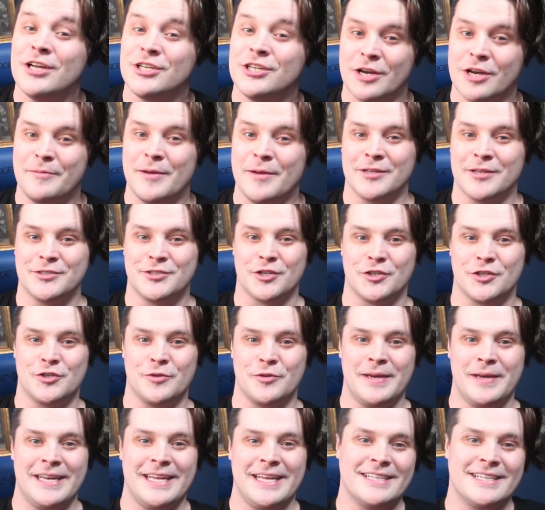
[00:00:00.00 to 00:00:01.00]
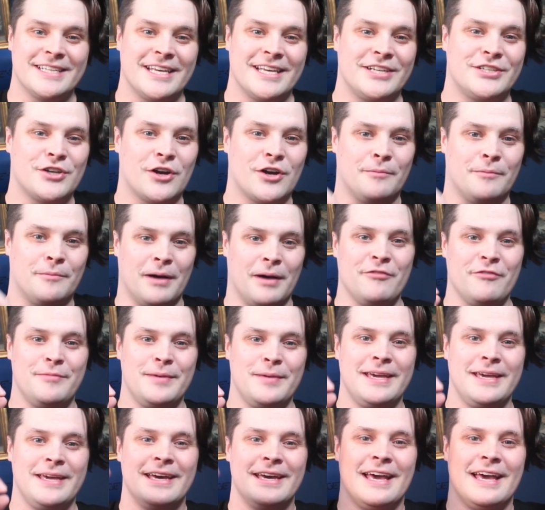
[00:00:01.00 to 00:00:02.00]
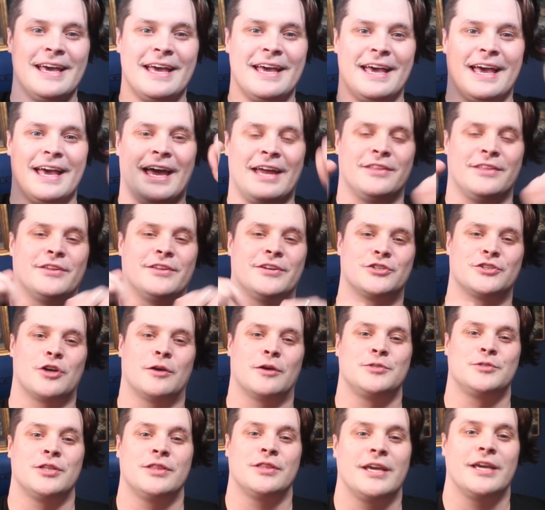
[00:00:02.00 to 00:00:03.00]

Check me out on social medias. Links are above me and in the description.